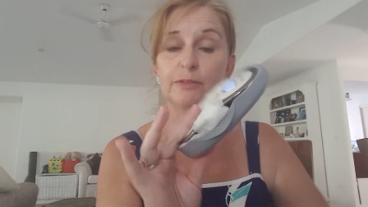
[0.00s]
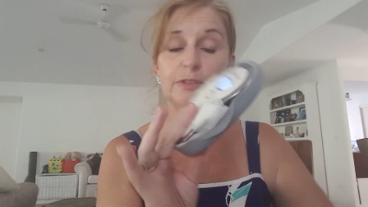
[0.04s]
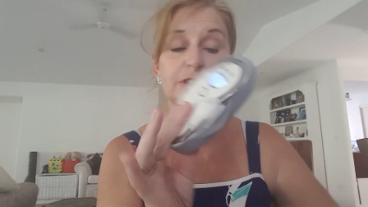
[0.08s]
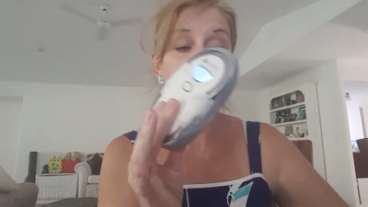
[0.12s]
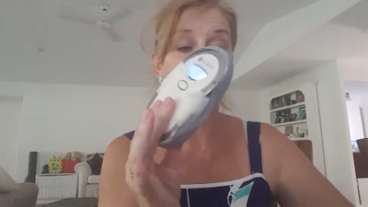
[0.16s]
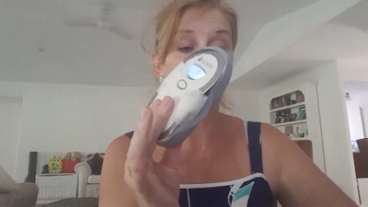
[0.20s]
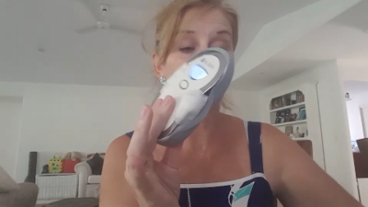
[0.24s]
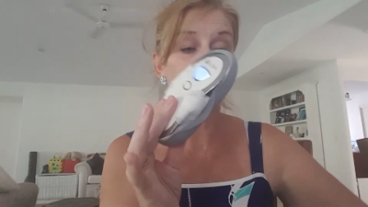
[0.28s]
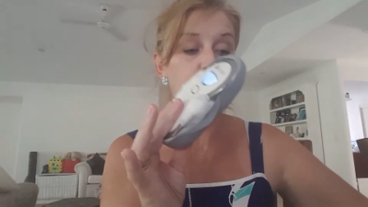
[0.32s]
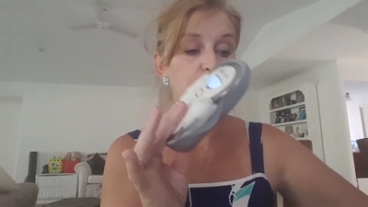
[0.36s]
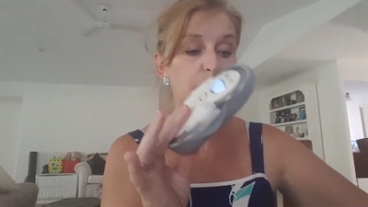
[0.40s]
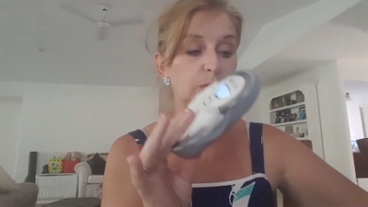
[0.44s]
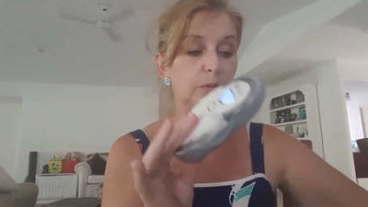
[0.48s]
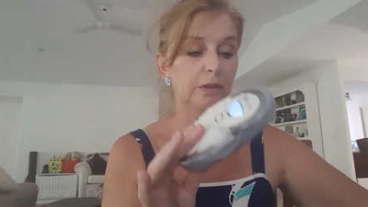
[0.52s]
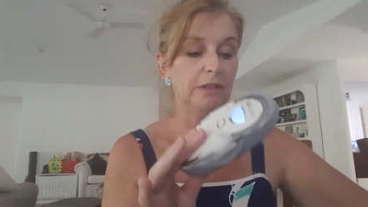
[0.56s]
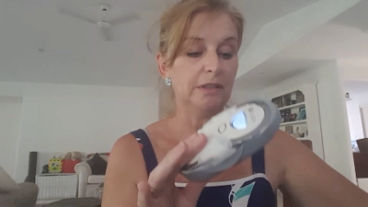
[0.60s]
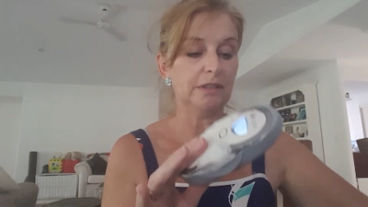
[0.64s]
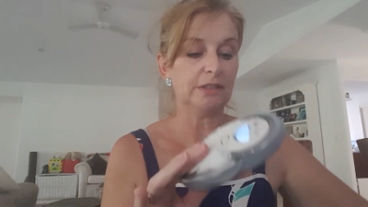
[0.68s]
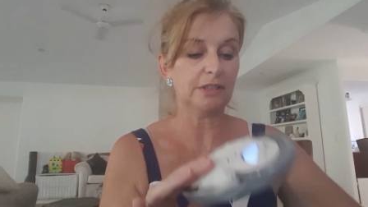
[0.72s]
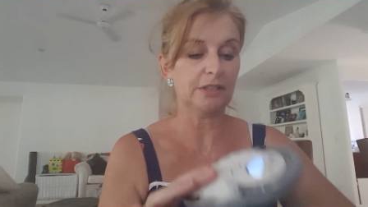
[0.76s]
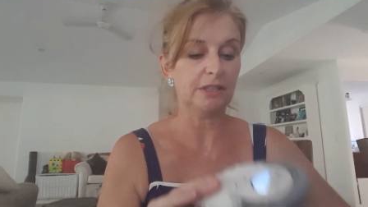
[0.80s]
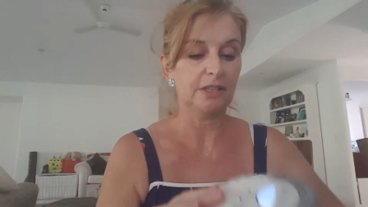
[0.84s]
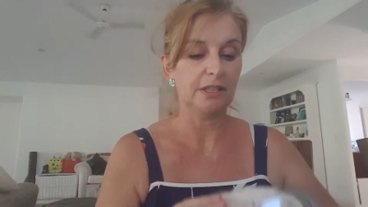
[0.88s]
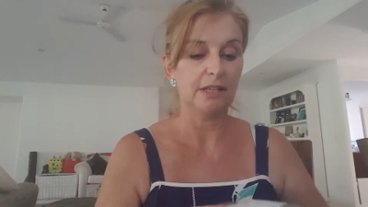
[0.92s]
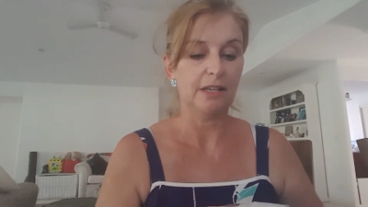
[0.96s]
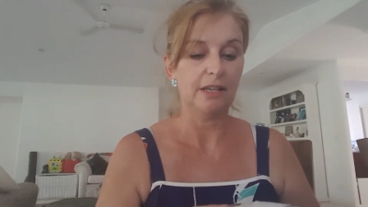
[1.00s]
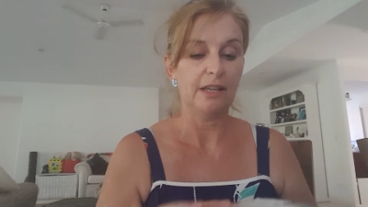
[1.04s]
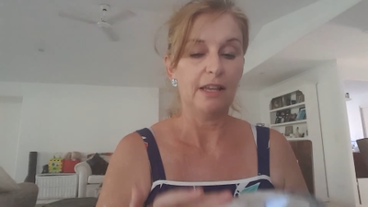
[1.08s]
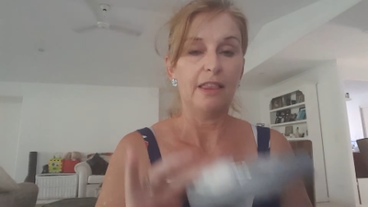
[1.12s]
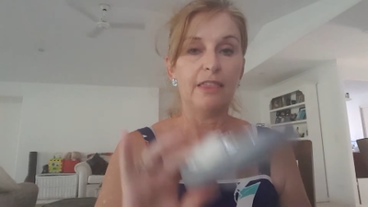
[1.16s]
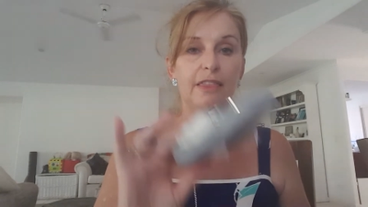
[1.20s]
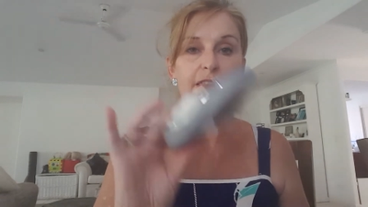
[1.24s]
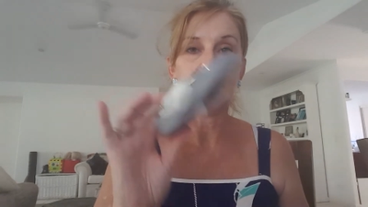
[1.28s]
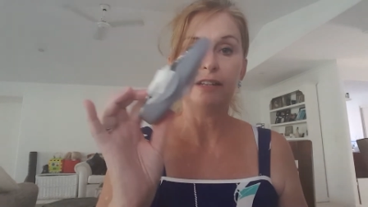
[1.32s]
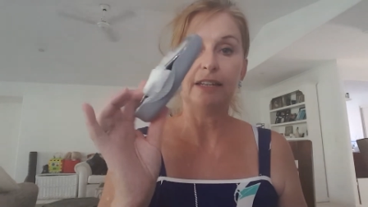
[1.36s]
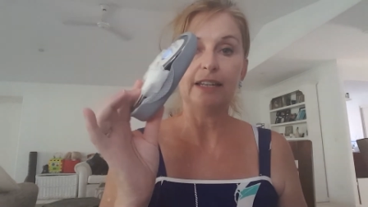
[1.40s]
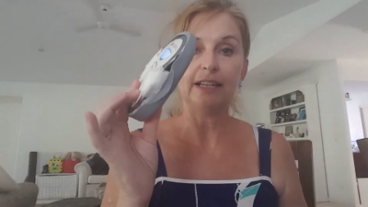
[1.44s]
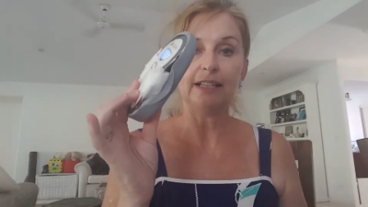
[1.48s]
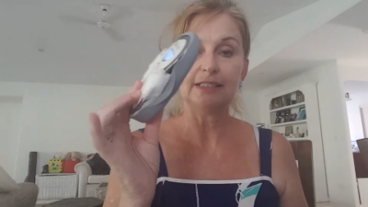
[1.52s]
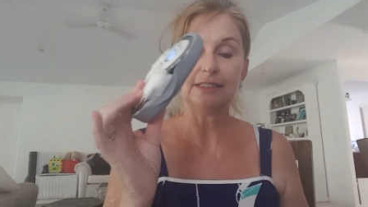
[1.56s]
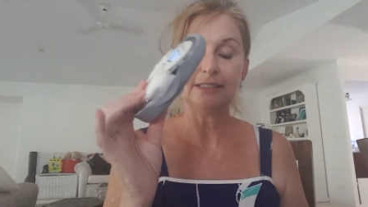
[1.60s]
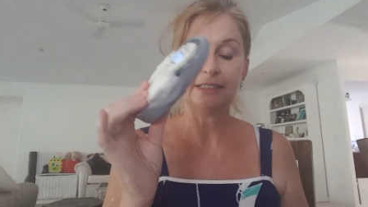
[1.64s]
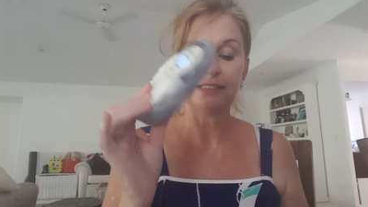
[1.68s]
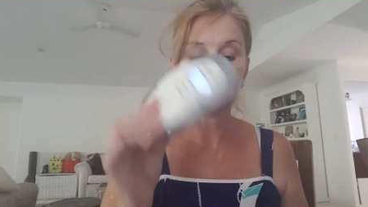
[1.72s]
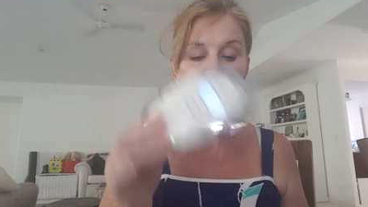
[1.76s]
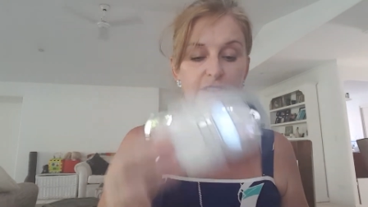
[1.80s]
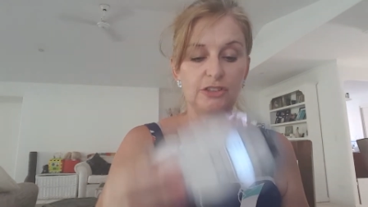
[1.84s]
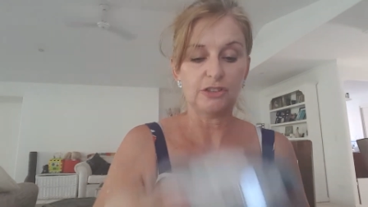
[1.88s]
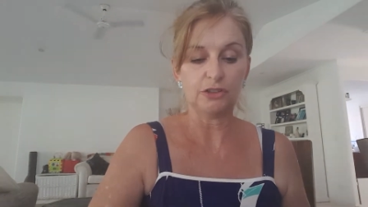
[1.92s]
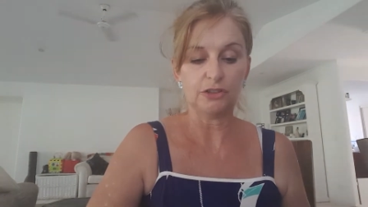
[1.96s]
which is what you want the next
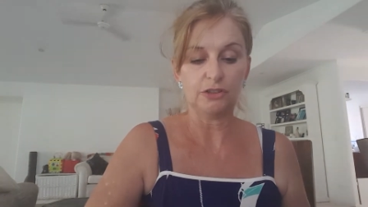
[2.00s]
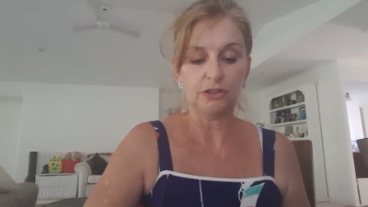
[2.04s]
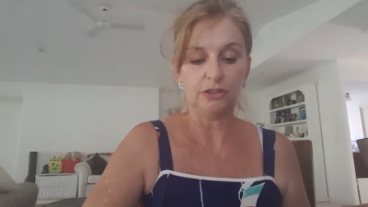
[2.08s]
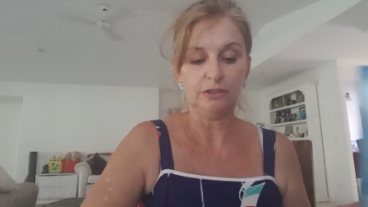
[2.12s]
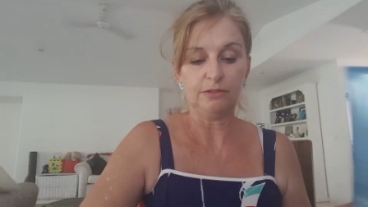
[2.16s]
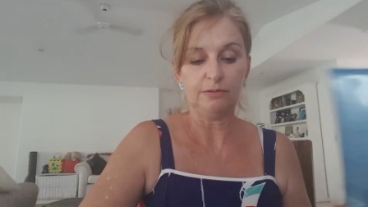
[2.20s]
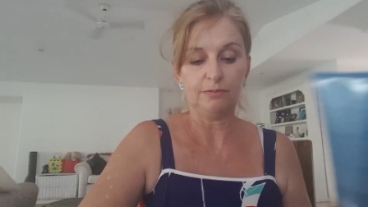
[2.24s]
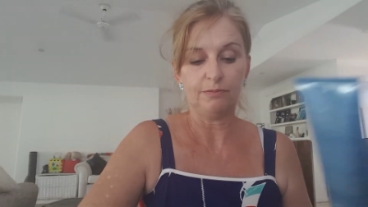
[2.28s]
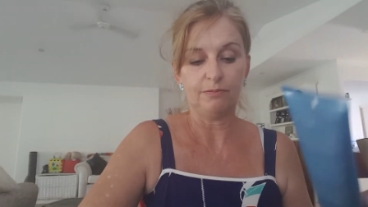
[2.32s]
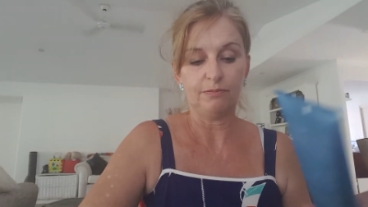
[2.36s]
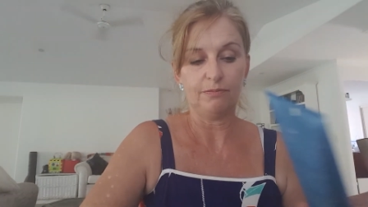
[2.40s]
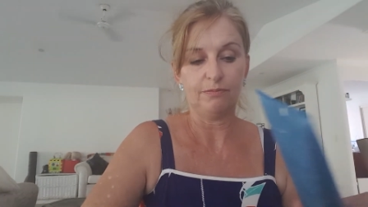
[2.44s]
thing to do